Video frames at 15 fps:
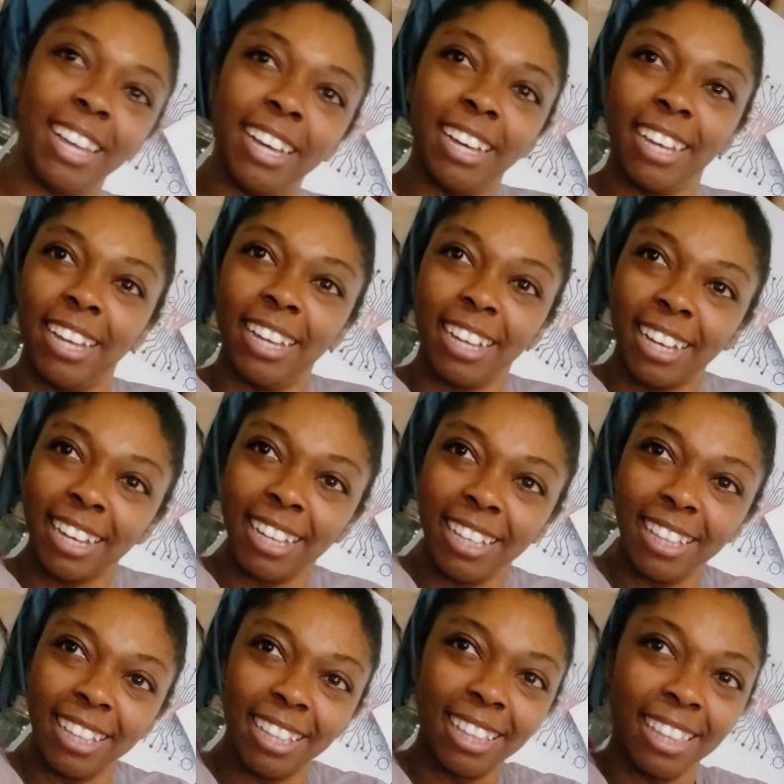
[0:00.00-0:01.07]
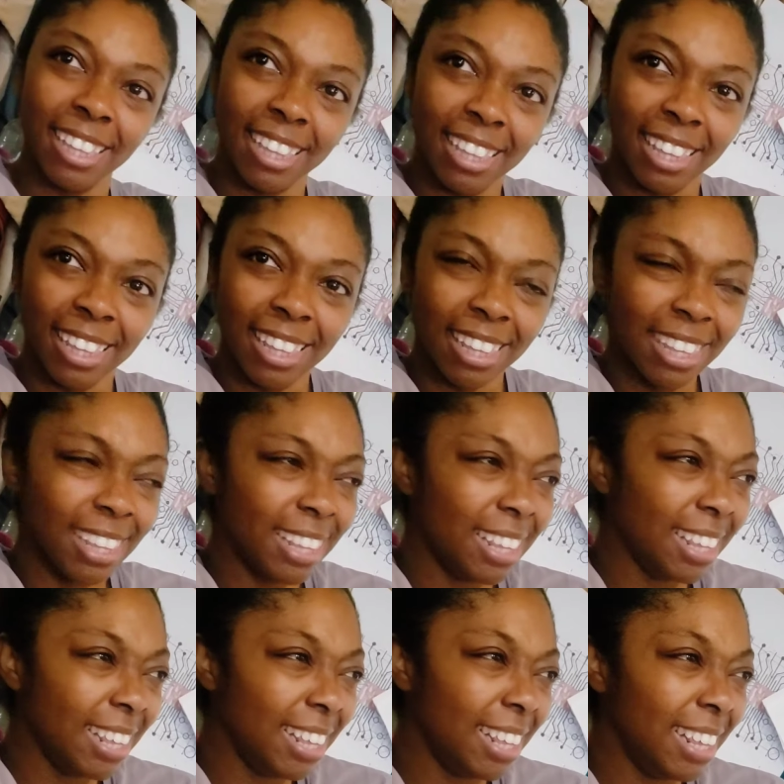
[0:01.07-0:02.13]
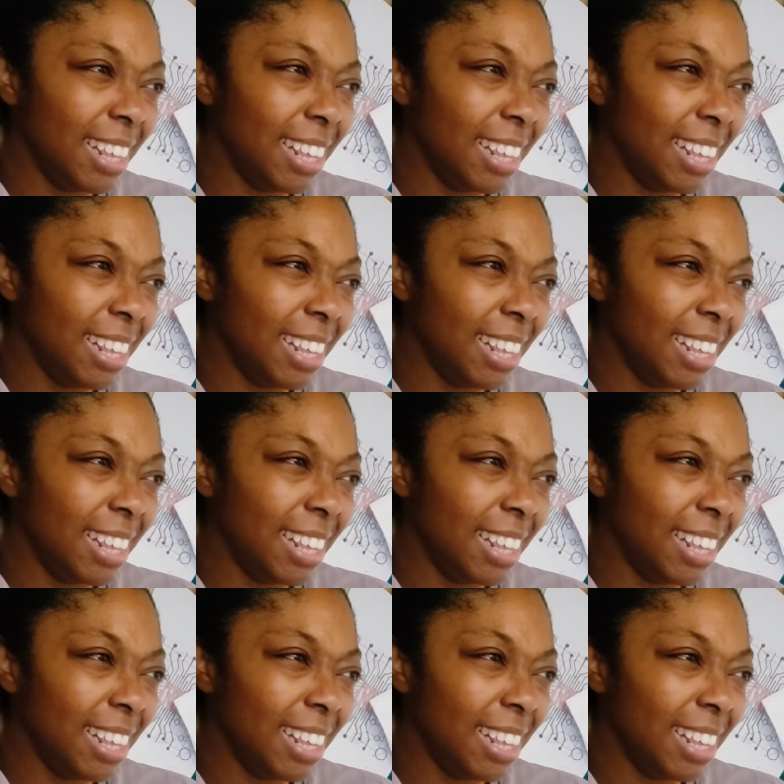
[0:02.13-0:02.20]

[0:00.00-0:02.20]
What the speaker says: Nothing is said.